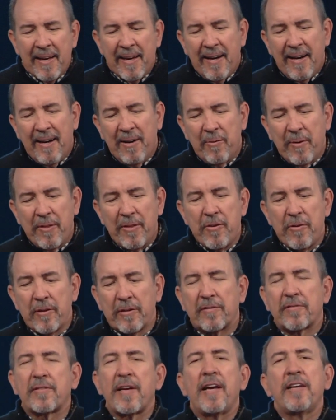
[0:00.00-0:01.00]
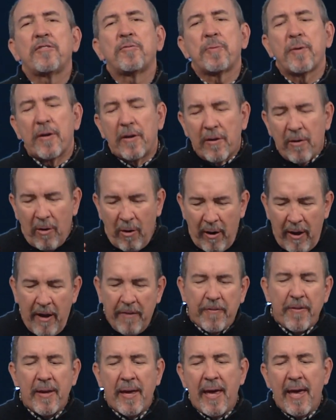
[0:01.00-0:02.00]
whether you're at Statesboro or
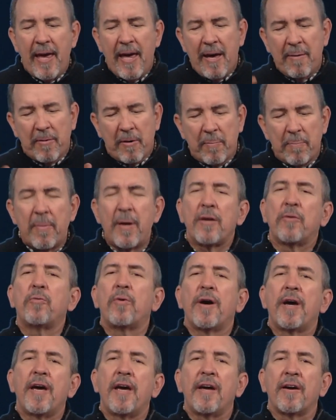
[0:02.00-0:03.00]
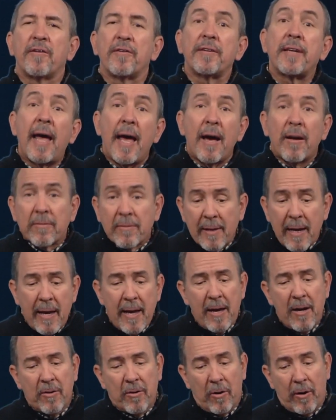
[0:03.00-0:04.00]
Effingham or Midway or
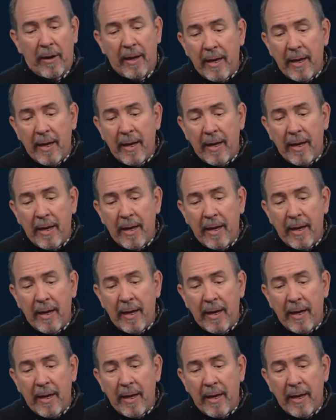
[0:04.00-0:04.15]
downtown or